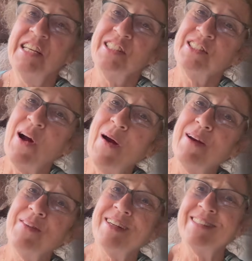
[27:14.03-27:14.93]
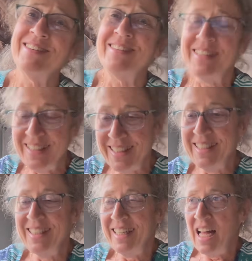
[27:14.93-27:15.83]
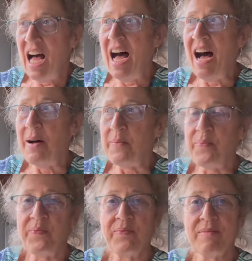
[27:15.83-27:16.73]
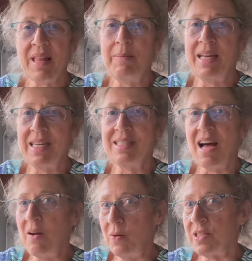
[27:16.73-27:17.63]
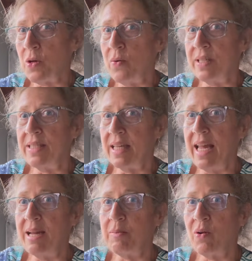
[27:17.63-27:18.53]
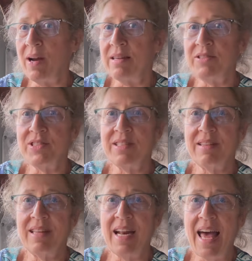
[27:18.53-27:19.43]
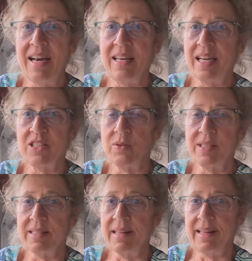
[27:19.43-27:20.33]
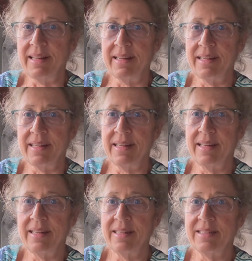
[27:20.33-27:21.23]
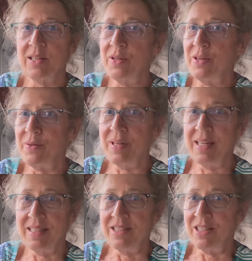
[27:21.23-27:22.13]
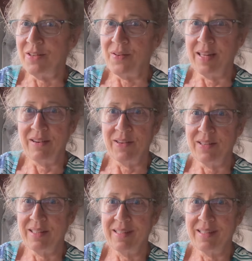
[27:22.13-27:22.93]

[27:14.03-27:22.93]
Sorry, Wendell. Um, because I was going to campgrounds that had electricity, so you don't need a generator.